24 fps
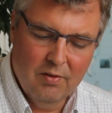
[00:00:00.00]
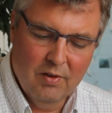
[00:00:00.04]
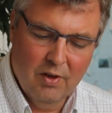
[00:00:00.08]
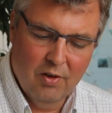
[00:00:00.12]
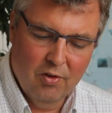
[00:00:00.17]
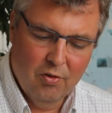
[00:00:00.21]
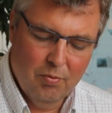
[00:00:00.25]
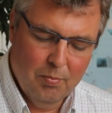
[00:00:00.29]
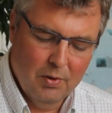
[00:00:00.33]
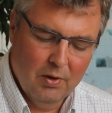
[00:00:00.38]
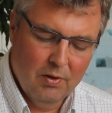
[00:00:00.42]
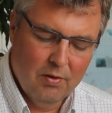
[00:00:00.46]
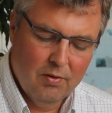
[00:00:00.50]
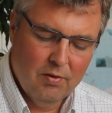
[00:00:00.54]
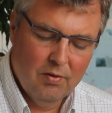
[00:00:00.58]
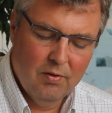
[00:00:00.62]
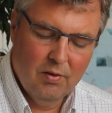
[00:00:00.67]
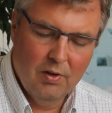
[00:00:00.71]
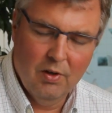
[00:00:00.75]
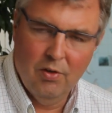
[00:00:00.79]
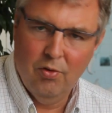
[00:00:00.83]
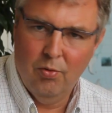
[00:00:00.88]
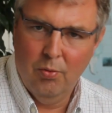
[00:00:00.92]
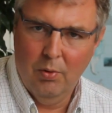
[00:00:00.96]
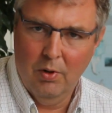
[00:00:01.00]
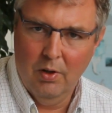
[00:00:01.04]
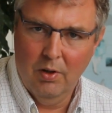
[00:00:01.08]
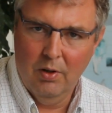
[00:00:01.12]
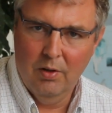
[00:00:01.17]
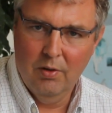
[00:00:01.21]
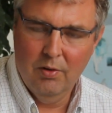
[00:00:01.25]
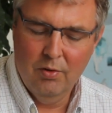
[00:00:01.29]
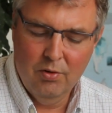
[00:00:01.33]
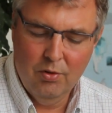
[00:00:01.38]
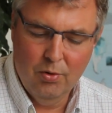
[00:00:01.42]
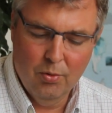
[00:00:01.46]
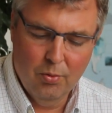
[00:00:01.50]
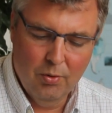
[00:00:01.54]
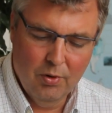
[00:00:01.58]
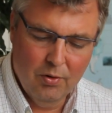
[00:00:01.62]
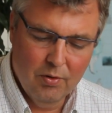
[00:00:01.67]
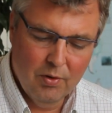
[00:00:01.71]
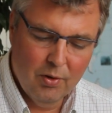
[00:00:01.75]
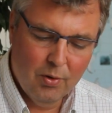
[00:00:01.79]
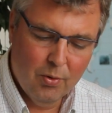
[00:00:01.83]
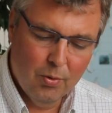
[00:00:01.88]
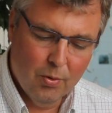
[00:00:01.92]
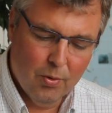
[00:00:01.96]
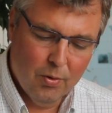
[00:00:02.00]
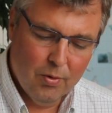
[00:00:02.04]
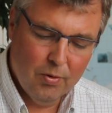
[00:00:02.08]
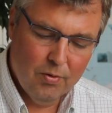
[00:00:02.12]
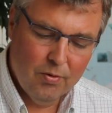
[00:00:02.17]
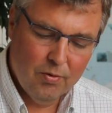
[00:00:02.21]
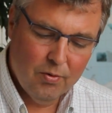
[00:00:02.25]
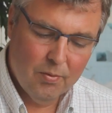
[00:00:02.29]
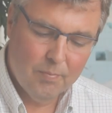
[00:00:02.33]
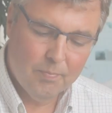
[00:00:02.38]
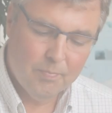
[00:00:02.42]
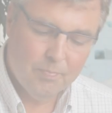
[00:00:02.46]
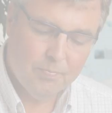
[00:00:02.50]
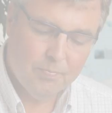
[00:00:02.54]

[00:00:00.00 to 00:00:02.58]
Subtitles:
aspects as well during the course.